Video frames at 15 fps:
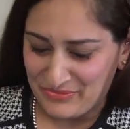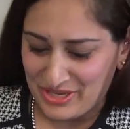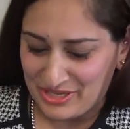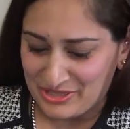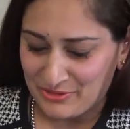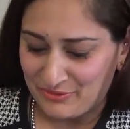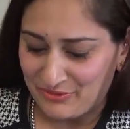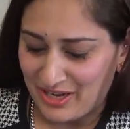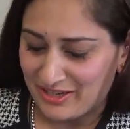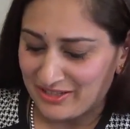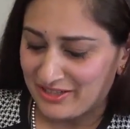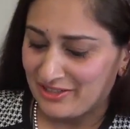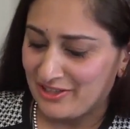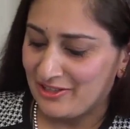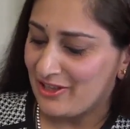So,
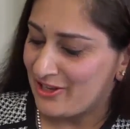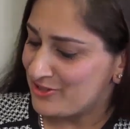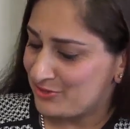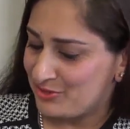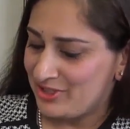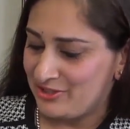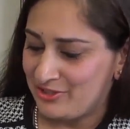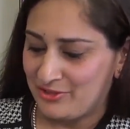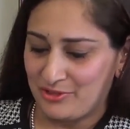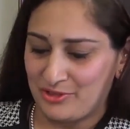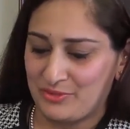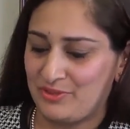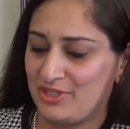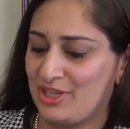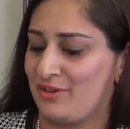Frank, in the last 3
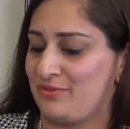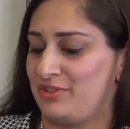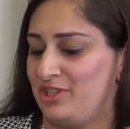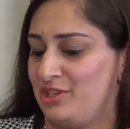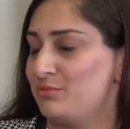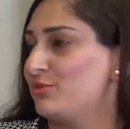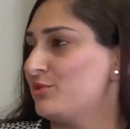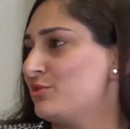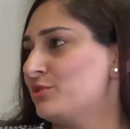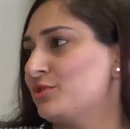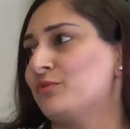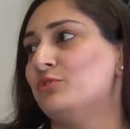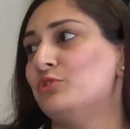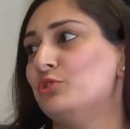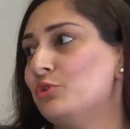years, we have seen emergence
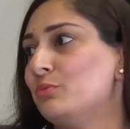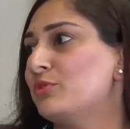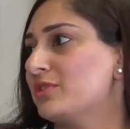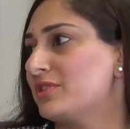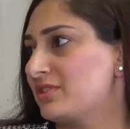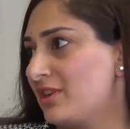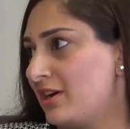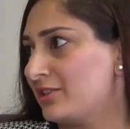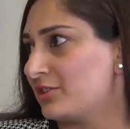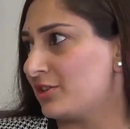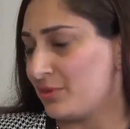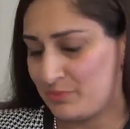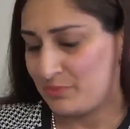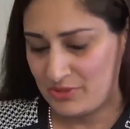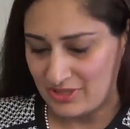of numerous
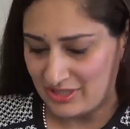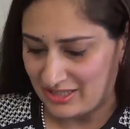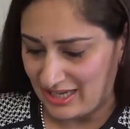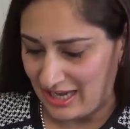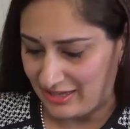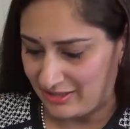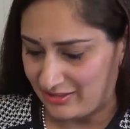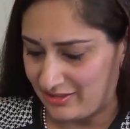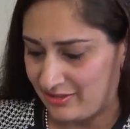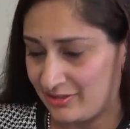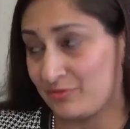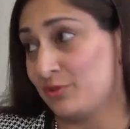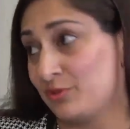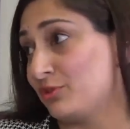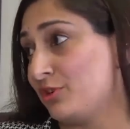startups in Canada.
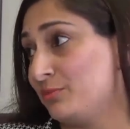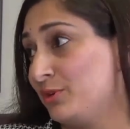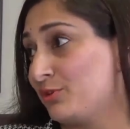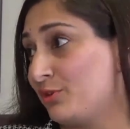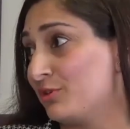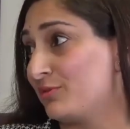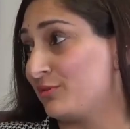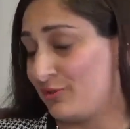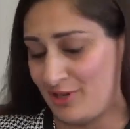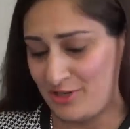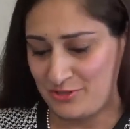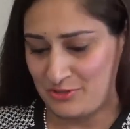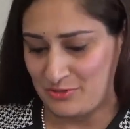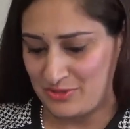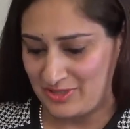It would not be wrong for
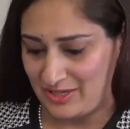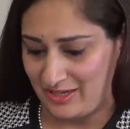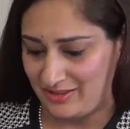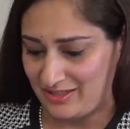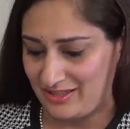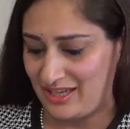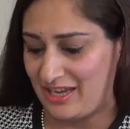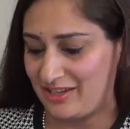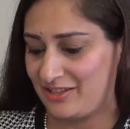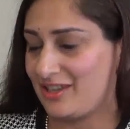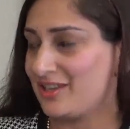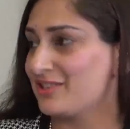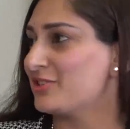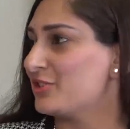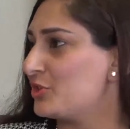us to say that
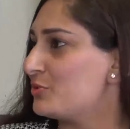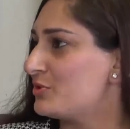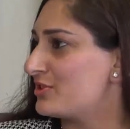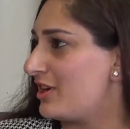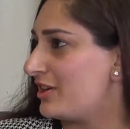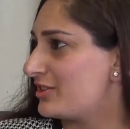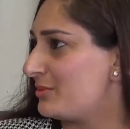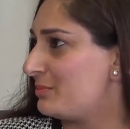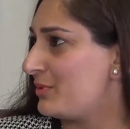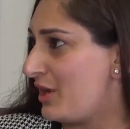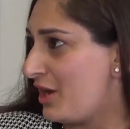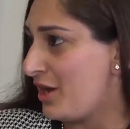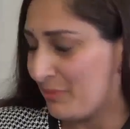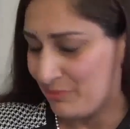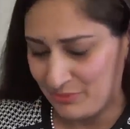Canada is a new startup
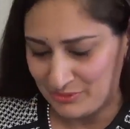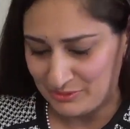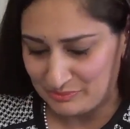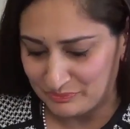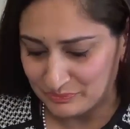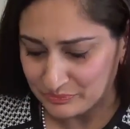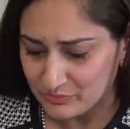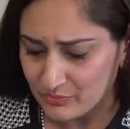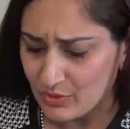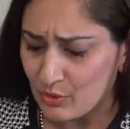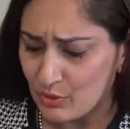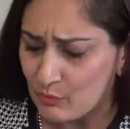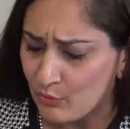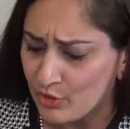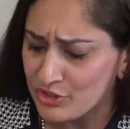hub.
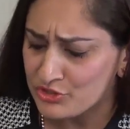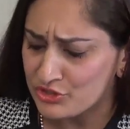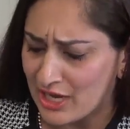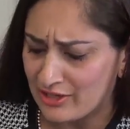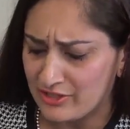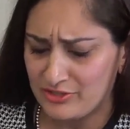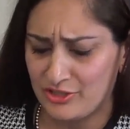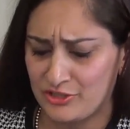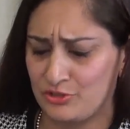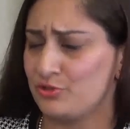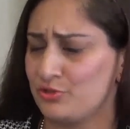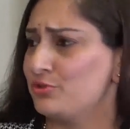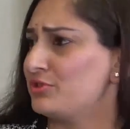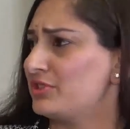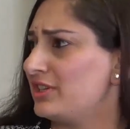What challenges do
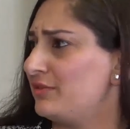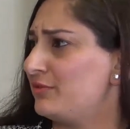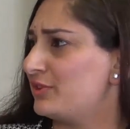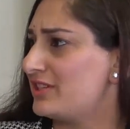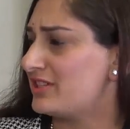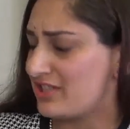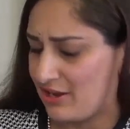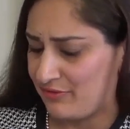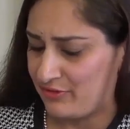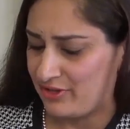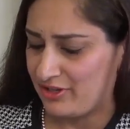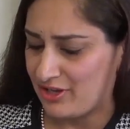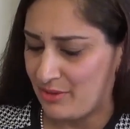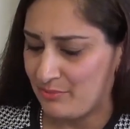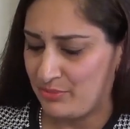you see for these
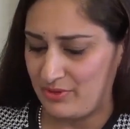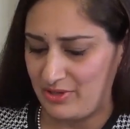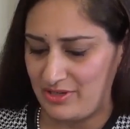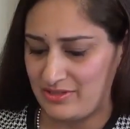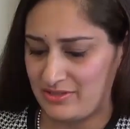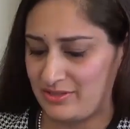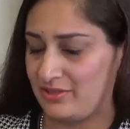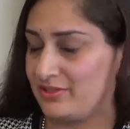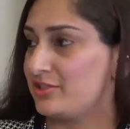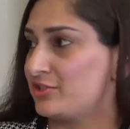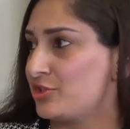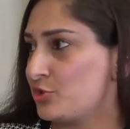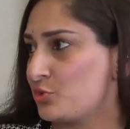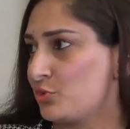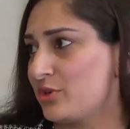staffing companies in the
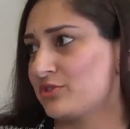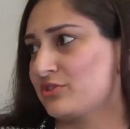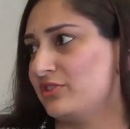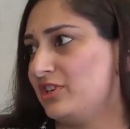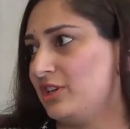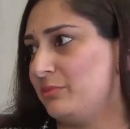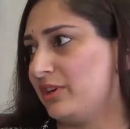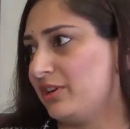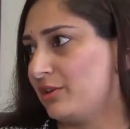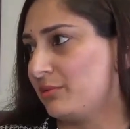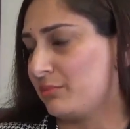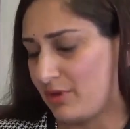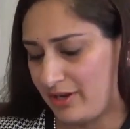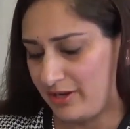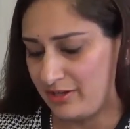situation, keeping in
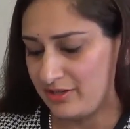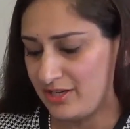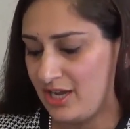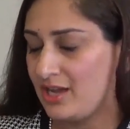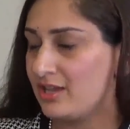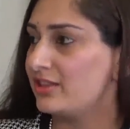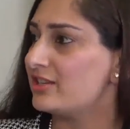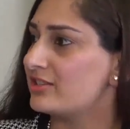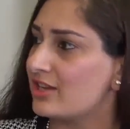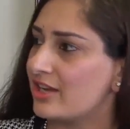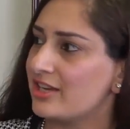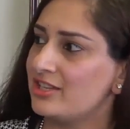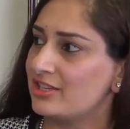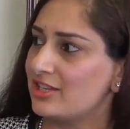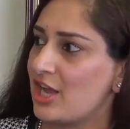mind the
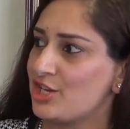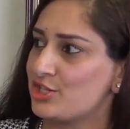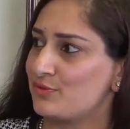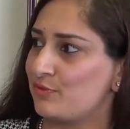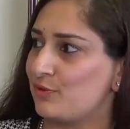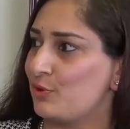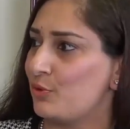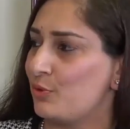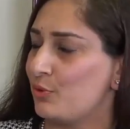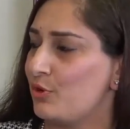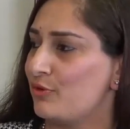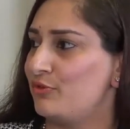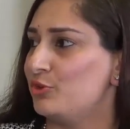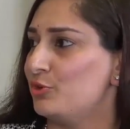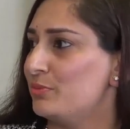tight cash flow
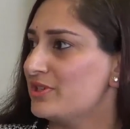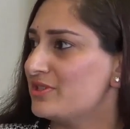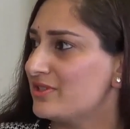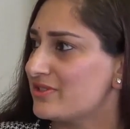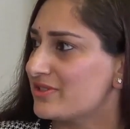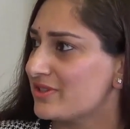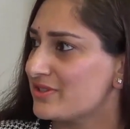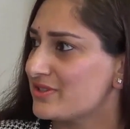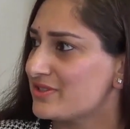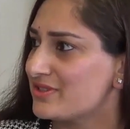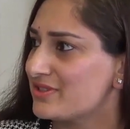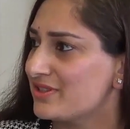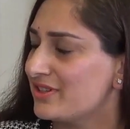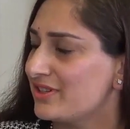of new businesses?